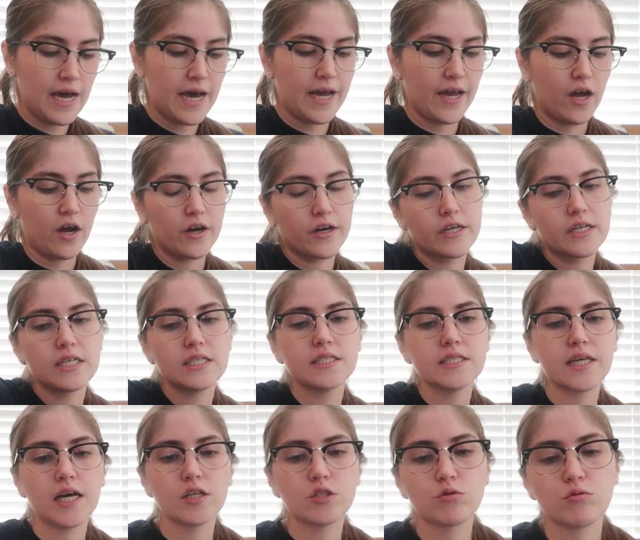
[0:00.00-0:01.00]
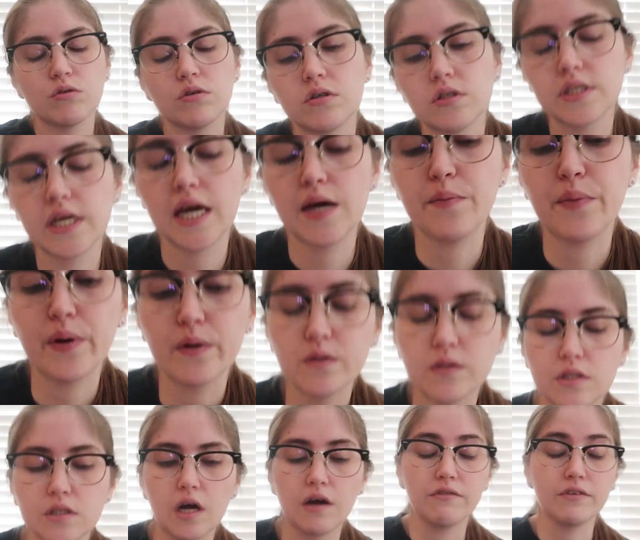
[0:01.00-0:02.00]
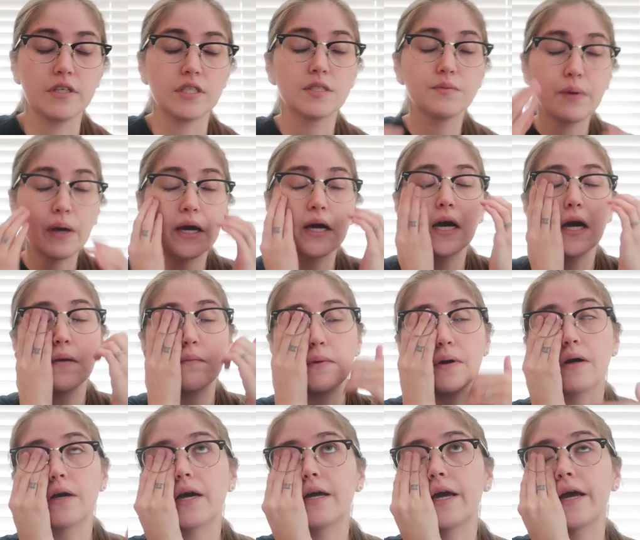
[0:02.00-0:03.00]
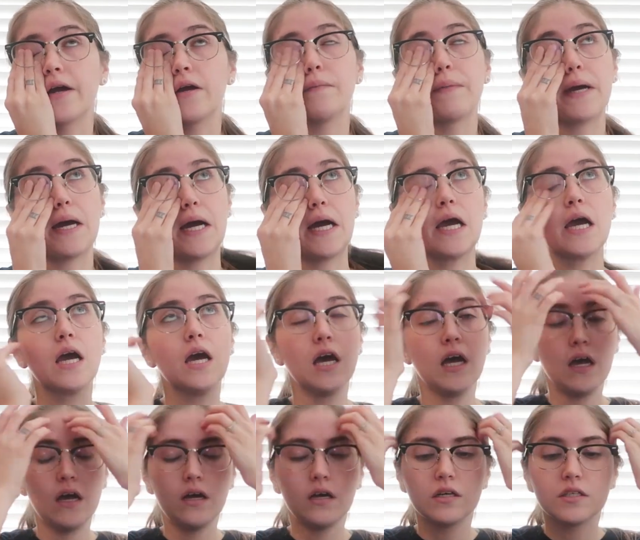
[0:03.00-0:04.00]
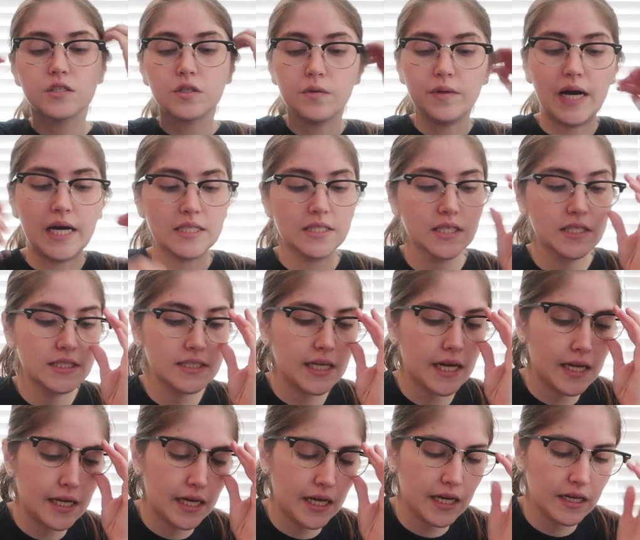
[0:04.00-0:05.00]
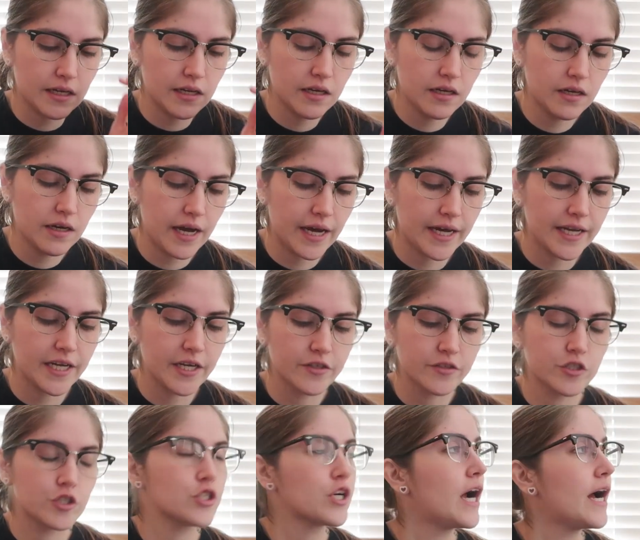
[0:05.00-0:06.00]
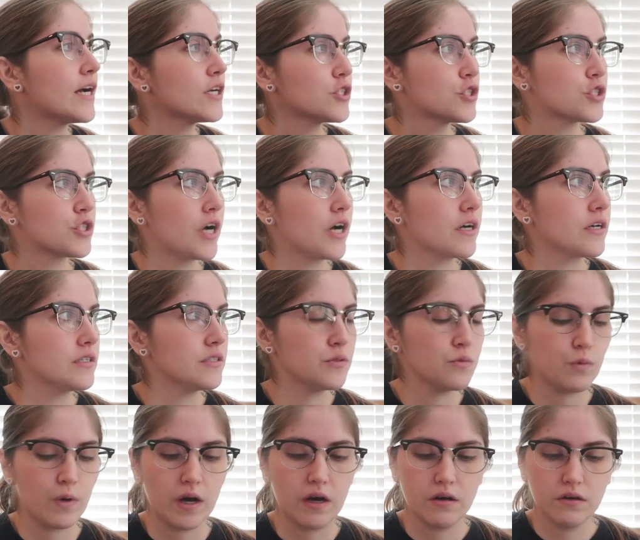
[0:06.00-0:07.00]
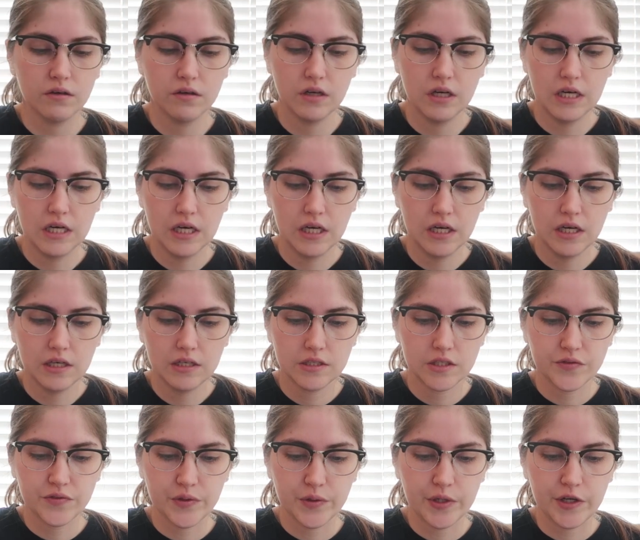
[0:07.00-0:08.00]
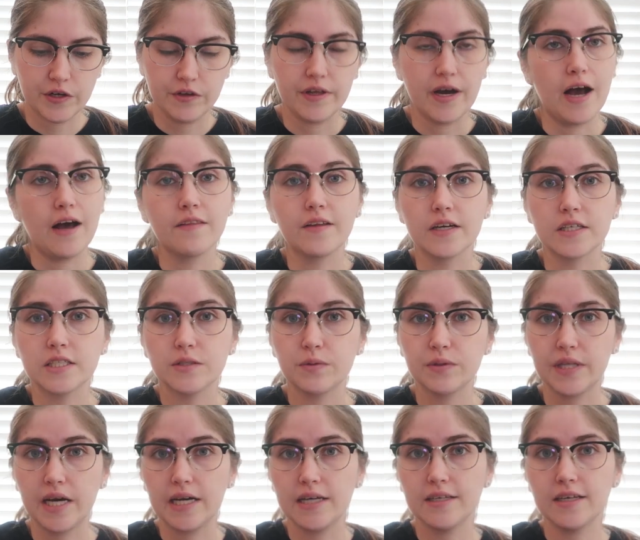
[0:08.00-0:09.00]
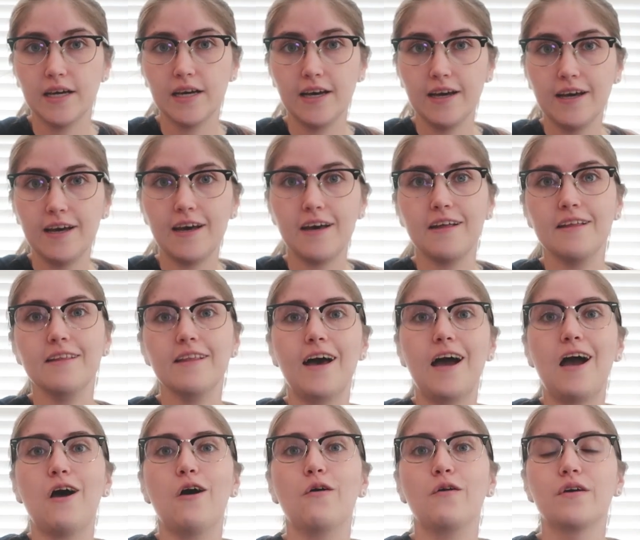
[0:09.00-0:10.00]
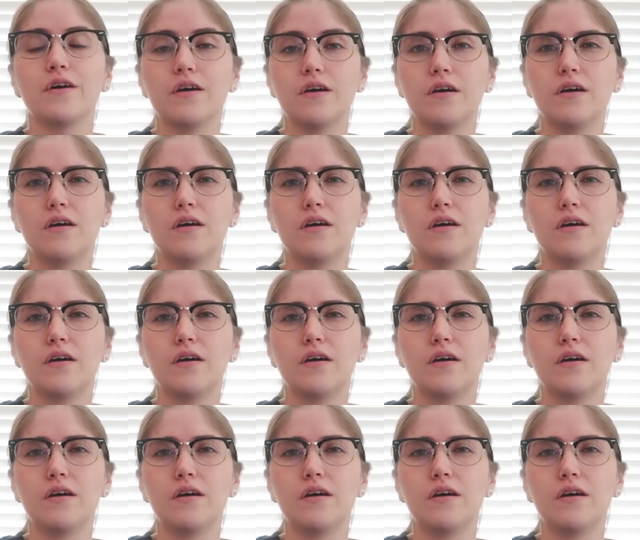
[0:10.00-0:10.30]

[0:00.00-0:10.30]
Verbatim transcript: I already scheduled a post office pickup. I got hair in my eye. So that's exciting. I can hear the trash truck as well. So if you hear that, that's what that loud.